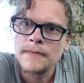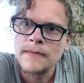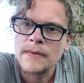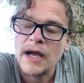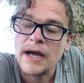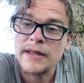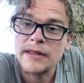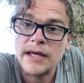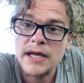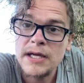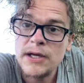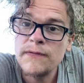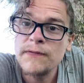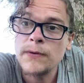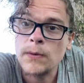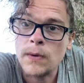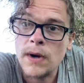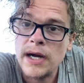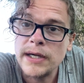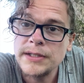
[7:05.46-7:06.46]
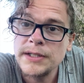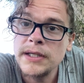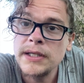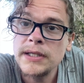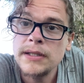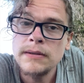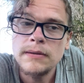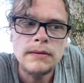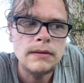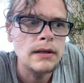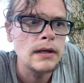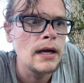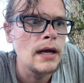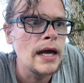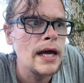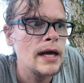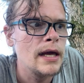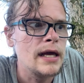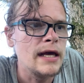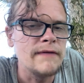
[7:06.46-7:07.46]
I thank you for watching.
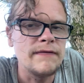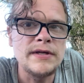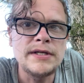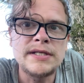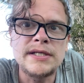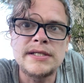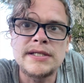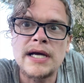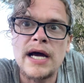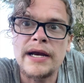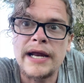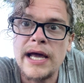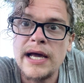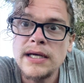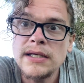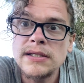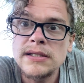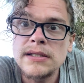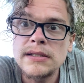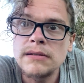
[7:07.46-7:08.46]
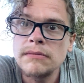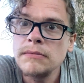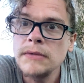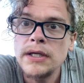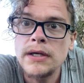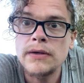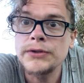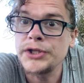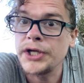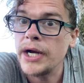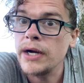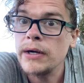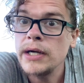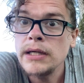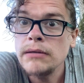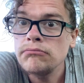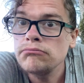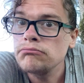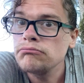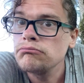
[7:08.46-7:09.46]
If this is on X, you know, share
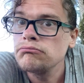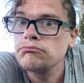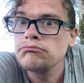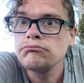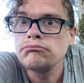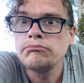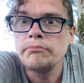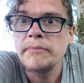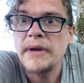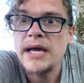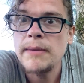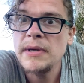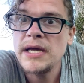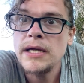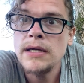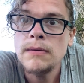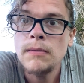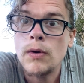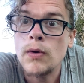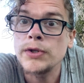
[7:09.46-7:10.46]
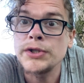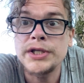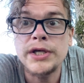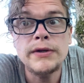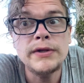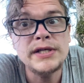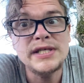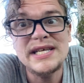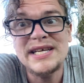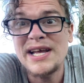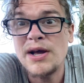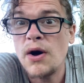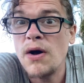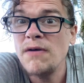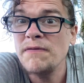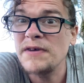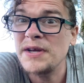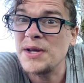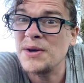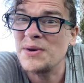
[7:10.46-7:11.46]
it, maybe, or share the City
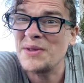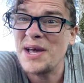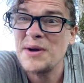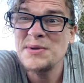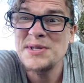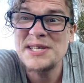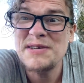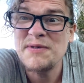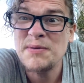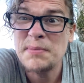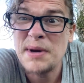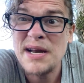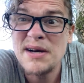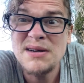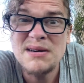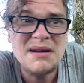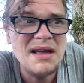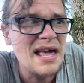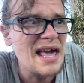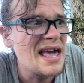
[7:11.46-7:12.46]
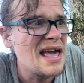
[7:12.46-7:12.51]
Hall video. That one's even better.